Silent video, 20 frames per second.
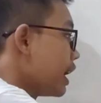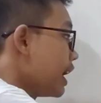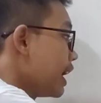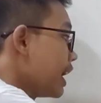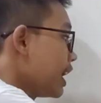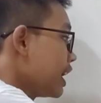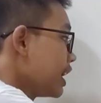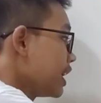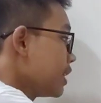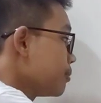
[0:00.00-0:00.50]

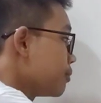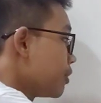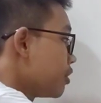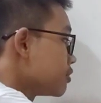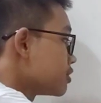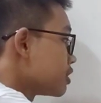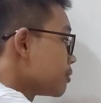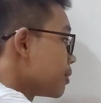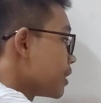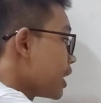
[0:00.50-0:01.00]
a
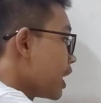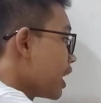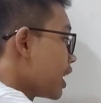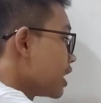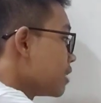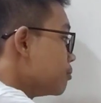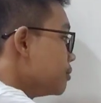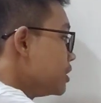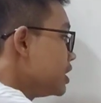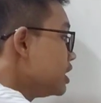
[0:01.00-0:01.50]

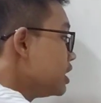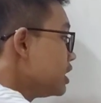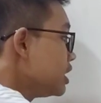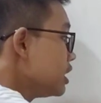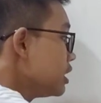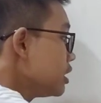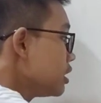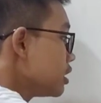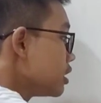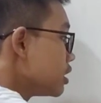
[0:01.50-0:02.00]
multiply
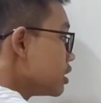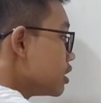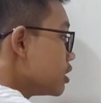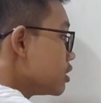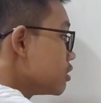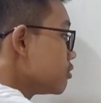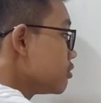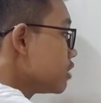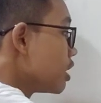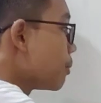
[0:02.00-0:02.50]
b
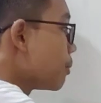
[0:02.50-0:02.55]
to